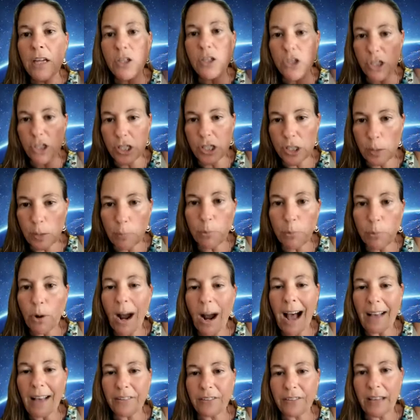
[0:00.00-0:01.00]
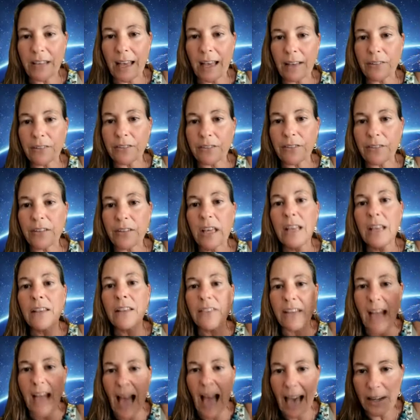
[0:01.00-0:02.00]
just to process
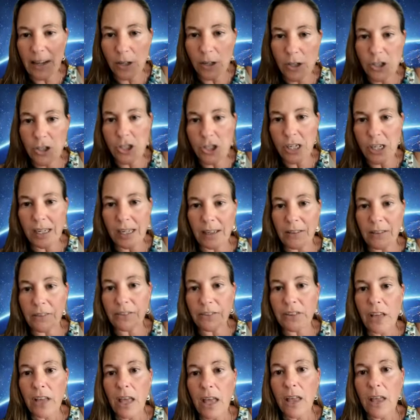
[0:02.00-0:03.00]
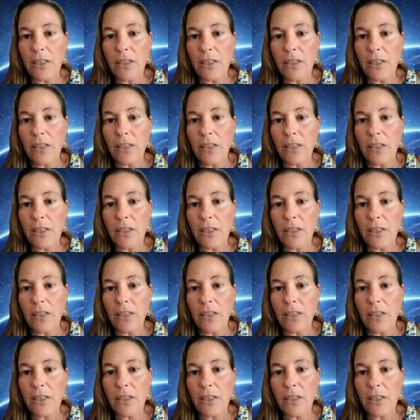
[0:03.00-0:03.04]
the energies